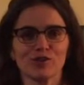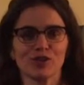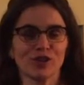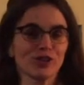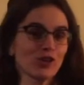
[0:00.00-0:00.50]

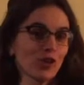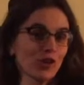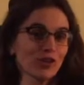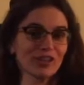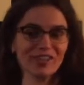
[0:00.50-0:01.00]
got your
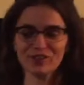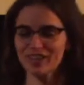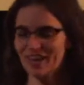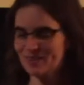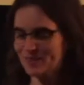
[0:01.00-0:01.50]
own little
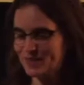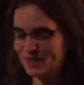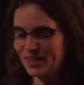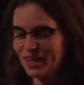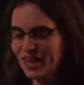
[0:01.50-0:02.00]
nest.
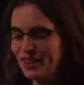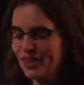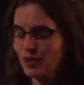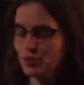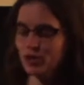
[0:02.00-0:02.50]

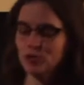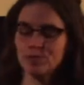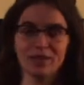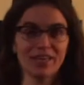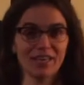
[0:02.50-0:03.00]
There will
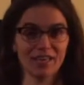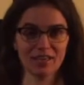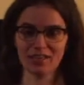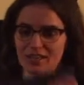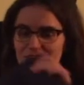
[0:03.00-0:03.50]

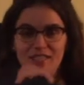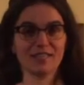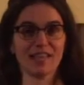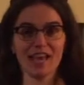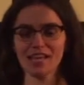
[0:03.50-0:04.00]
be
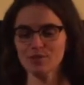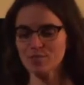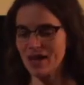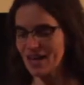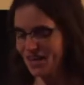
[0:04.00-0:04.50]

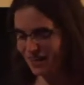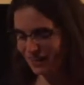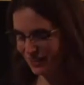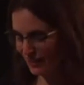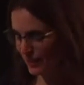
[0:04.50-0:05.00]

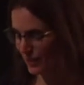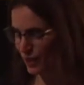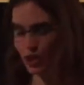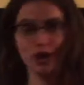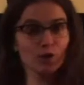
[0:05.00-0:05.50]
sandbags,
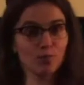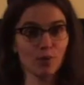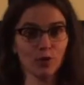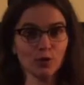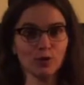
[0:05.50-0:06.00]

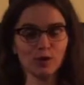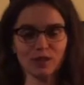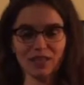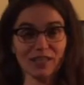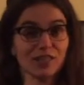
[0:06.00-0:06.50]

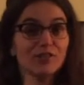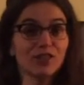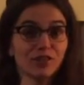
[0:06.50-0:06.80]
bolsters of